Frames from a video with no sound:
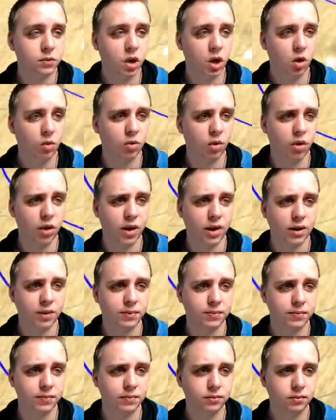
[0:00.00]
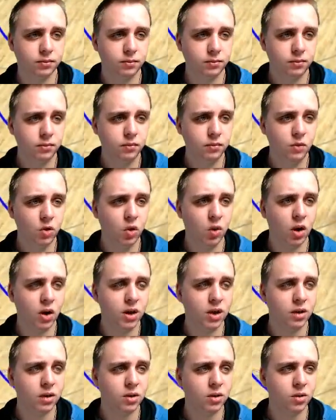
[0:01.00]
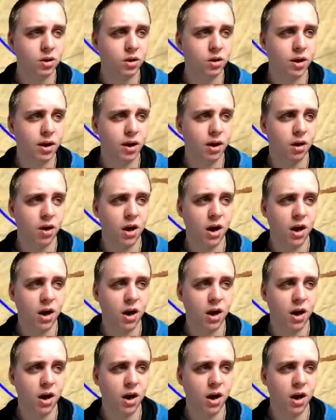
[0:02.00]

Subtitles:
Oh boy. What are you doing there?